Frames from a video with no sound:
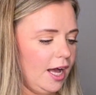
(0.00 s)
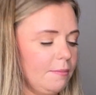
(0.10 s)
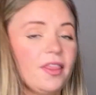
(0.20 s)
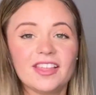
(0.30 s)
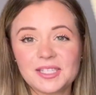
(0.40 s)

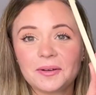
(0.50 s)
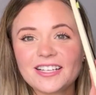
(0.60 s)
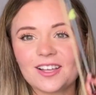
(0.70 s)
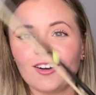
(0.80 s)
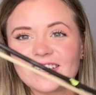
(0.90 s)
This one is
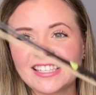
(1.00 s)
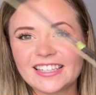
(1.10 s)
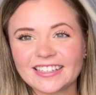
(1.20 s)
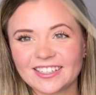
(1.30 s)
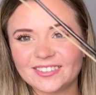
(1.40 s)
obviously the
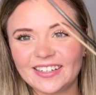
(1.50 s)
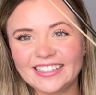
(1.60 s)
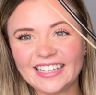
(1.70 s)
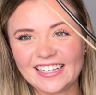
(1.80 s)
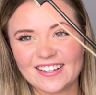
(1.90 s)
little one
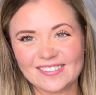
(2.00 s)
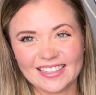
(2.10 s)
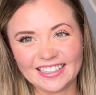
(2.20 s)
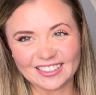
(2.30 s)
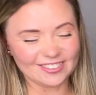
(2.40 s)
that goes with the
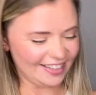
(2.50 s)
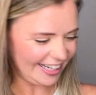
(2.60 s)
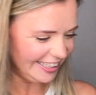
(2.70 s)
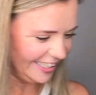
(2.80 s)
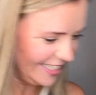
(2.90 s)
little violin,